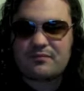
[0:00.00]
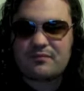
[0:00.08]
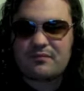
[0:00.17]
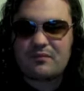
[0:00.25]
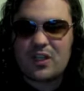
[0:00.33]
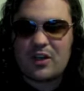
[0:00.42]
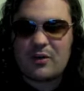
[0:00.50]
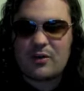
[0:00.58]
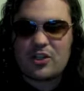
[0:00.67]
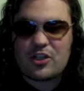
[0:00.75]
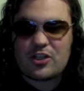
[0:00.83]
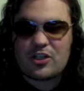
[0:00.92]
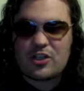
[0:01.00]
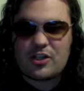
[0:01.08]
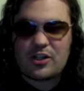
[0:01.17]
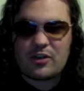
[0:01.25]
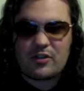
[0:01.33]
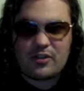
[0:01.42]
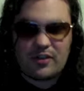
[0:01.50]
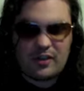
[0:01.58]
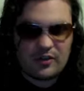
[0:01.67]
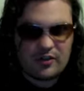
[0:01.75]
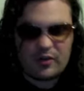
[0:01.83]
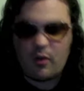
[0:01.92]
there's
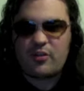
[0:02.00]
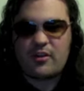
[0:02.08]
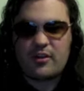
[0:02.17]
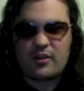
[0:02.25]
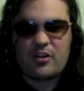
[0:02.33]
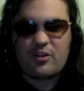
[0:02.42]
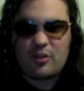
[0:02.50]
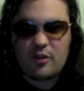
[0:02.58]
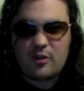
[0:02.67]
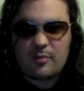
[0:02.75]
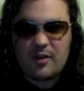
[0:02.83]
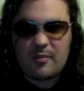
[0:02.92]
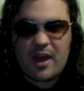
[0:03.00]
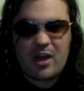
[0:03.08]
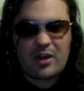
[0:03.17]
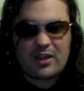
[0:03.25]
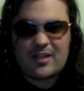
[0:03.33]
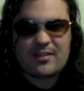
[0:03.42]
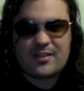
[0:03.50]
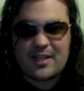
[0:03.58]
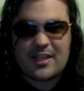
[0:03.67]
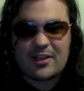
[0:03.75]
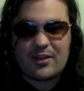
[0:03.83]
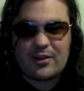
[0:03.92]
also this big battle against
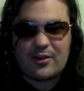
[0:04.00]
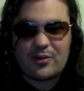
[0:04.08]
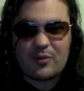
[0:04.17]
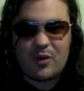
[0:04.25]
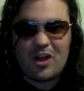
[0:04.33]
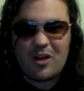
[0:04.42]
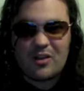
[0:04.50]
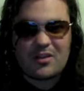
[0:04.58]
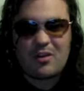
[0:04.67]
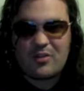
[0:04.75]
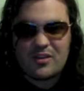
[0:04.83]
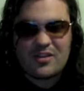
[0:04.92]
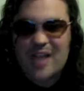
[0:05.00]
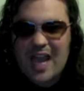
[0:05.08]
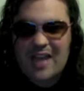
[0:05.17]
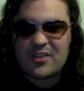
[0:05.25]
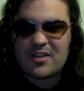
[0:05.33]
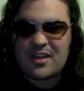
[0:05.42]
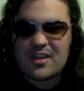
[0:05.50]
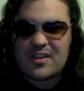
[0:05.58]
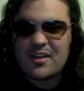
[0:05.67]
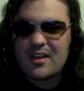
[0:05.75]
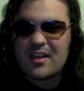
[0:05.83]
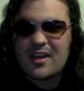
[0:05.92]
Hitler as well, and all these Nazis,
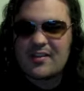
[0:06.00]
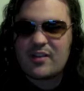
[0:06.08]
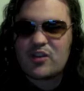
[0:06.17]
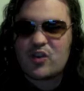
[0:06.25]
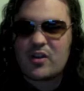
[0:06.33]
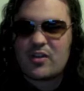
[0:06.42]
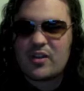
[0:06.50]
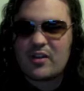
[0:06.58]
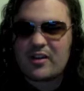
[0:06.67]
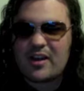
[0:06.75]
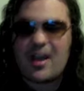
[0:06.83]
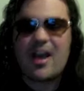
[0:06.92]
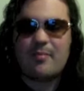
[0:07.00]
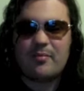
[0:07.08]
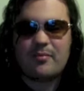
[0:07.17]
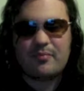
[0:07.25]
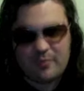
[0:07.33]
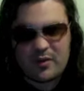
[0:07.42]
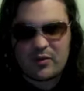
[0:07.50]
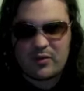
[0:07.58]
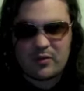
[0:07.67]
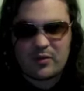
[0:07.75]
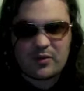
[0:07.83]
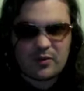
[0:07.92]
and this triceratops, that's what I'm
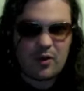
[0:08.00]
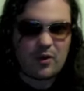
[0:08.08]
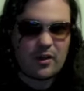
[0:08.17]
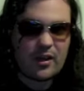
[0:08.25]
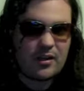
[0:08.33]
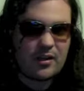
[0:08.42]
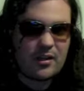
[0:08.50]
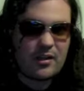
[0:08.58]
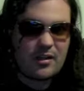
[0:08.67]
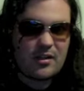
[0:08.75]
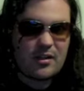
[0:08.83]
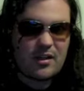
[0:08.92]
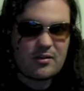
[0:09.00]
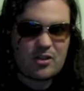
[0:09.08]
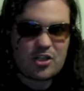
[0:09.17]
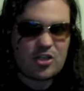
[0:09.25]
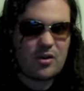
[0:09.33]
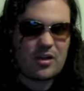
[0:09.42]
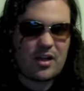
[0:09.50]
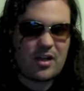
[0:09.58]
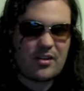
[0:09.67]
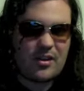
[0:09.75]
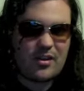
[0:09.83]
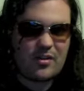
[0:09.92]
calling it, shooting
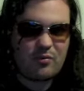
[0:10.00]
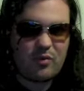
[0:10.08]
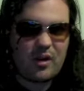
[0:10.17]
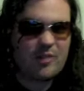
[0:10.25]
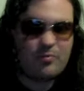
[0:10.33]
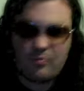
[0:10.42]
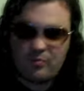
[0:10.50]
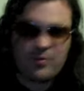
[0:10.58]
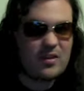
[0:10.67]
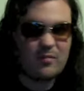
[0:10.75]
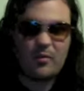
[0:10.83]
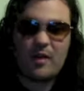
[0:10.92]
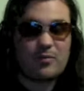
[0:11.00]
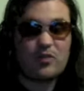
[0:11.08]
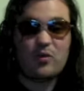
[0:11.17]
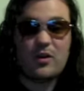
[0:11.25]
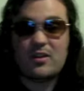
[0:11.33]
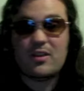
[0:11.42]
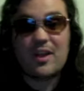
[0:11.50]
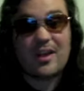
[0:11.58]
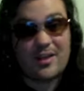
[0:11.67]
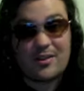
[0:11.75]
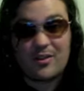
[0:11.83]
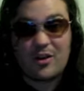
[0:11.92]
Nazis right between the
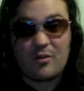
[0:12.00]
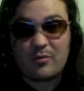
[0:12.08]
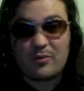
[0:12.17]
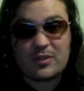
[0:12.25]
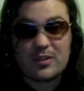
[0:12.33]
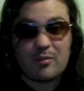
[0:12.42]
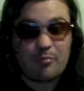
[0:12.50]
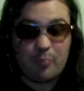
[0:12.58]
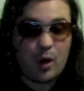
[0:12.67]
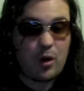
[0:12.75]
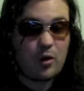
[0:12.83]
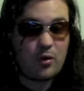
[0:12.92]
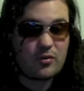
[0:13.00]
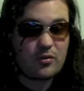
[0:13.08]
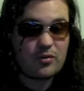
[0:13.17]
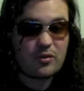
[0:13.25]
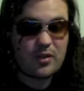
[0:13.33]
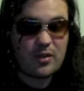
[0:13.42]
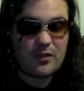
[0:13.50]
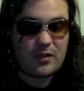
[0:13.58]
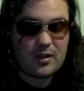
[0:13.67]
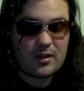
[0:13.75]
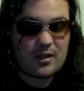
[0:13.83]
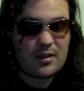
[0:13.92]
legs, you know, in the balls or even
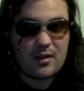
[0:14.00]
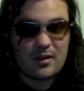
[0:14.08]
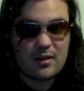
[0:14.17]
in the